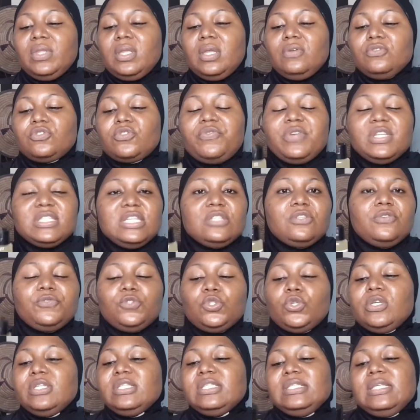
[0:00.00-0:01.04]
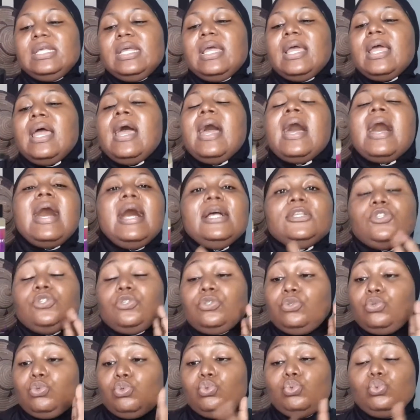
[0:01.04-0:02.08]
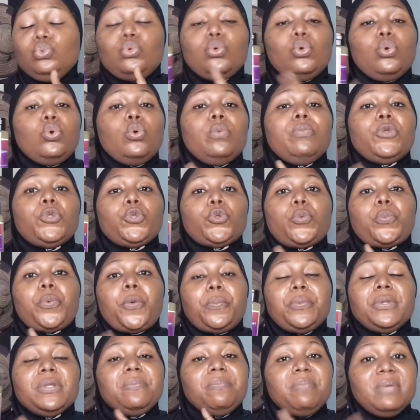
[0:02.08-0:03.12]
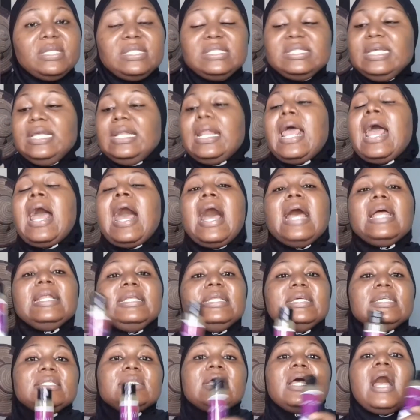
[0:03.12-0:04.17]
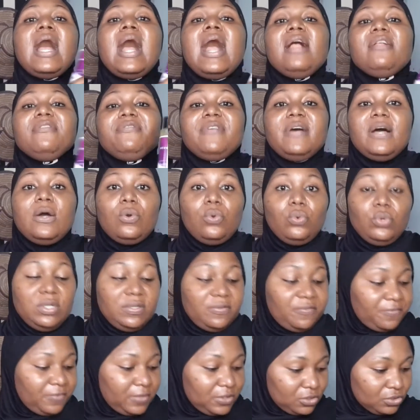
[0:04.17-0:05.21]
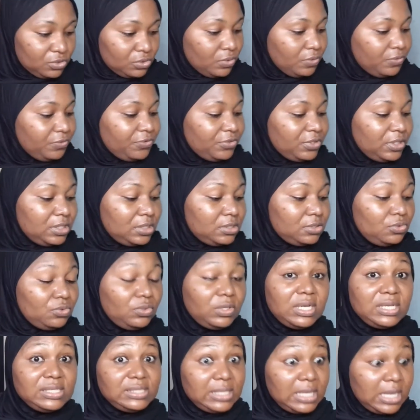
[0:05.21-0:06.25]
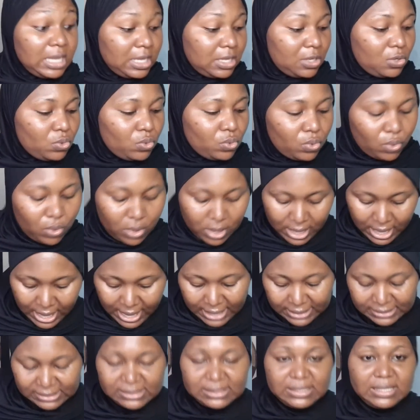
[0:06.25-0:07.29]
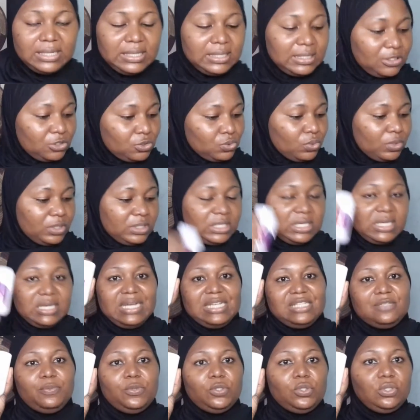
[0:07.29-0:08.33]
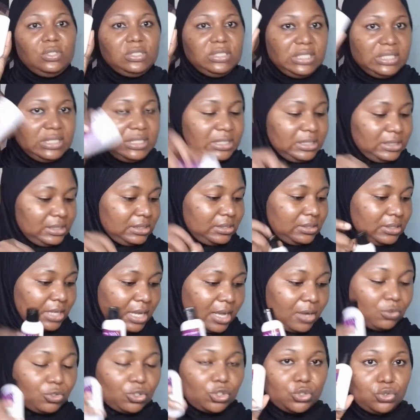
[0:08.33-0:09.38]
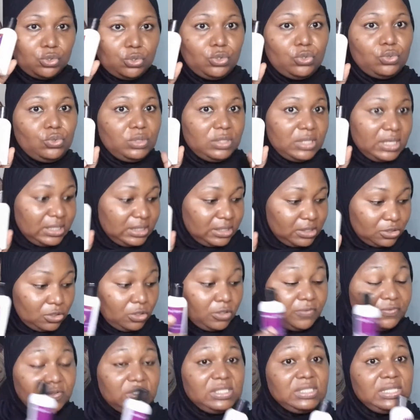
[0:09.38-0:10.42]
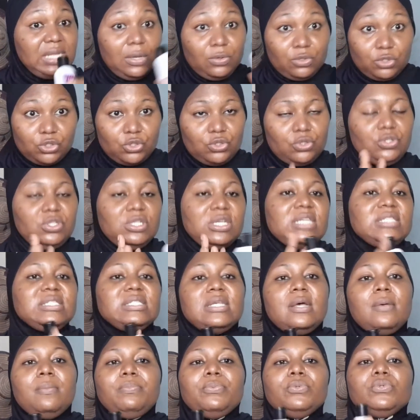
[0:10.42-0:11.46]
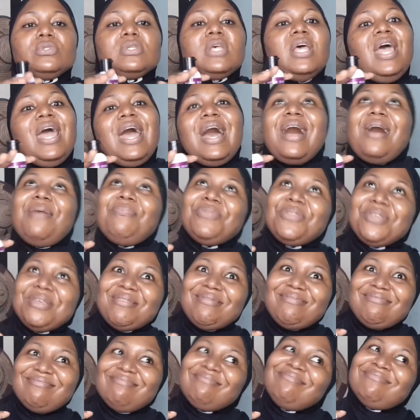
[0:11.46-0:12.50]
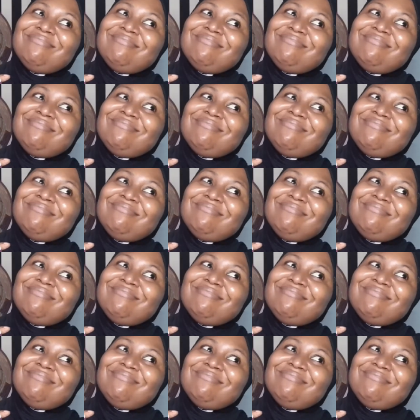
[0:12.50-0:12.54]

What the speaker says: surfactant of choice here are just two: cocoa hydropropylene betaine and then alpha olefin sulfonate, known as AOS. Then this one, the last but not the least, I will show you all of this, I'll show you their samples. I'm the